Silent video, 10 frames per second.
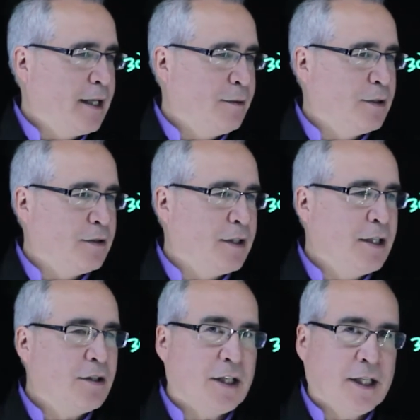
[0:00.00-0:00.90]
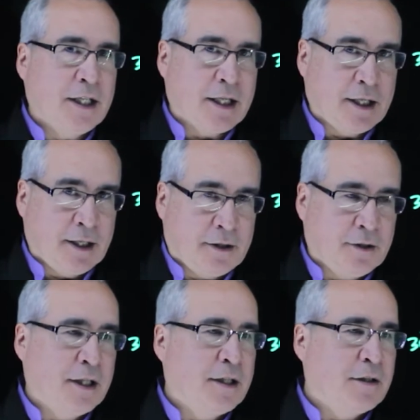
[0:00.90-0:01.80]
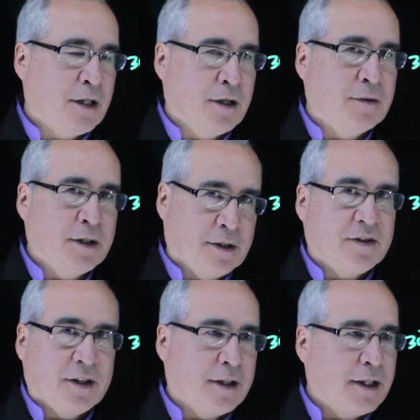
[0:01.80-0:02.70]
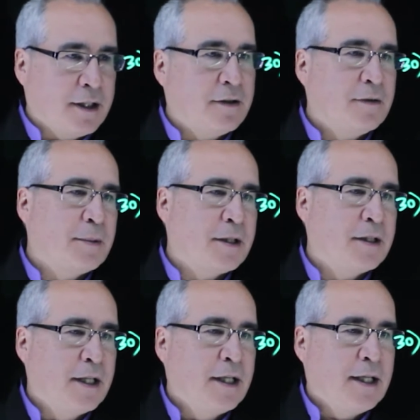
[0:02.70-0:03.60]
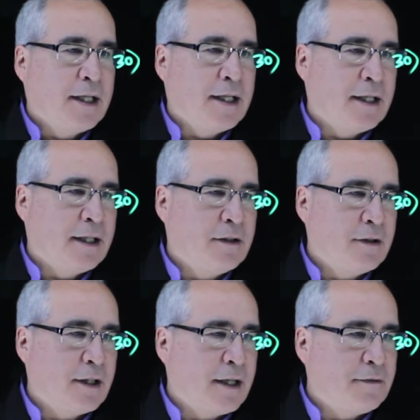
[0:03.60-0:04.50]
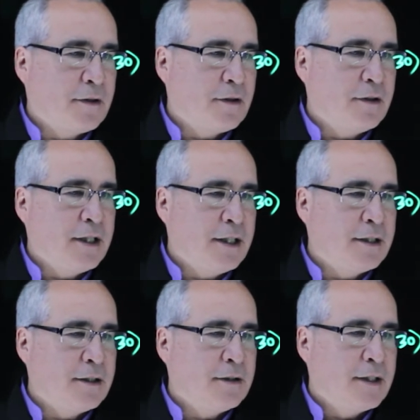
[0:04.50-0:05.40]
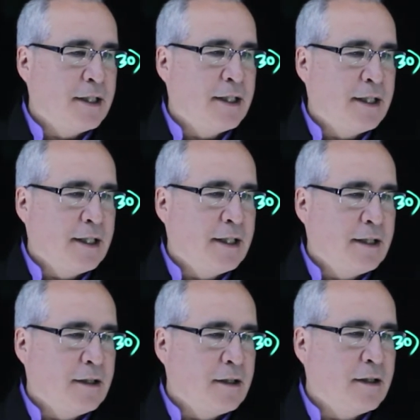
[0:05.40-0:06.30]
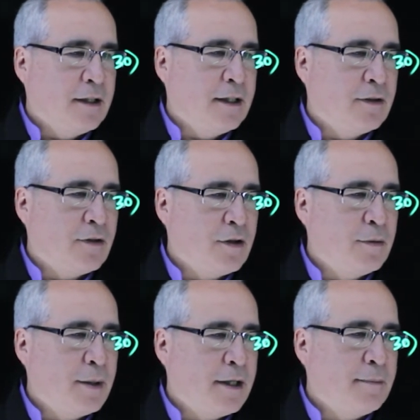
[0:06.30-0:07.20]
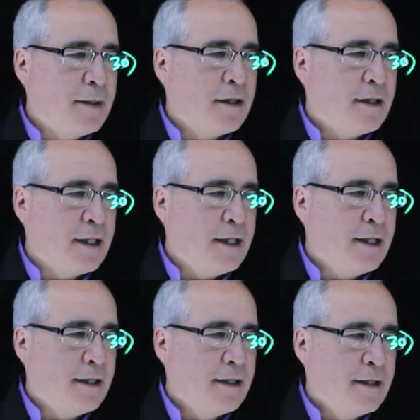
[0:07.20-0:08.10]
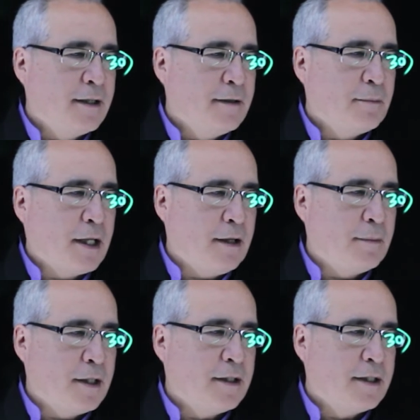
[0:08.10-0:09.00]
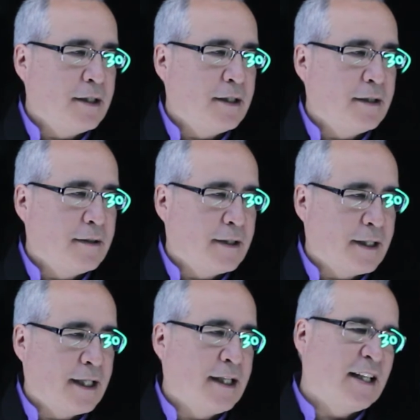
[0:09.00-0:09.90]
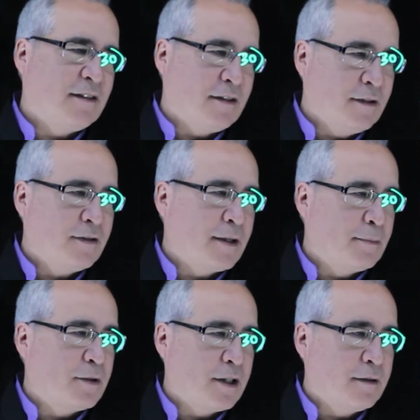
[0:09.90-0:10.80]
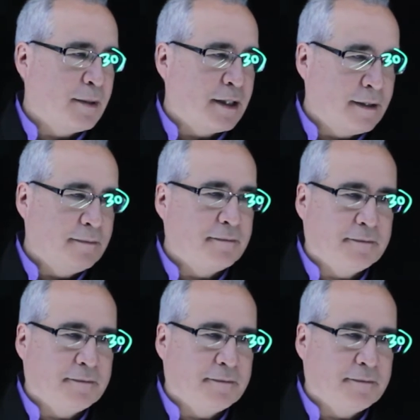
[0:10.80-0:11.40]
It was initially a 30-year loan. It still is, but they took it out for 30 years. It's going to be a monthly payment. Again, that's an assumption, but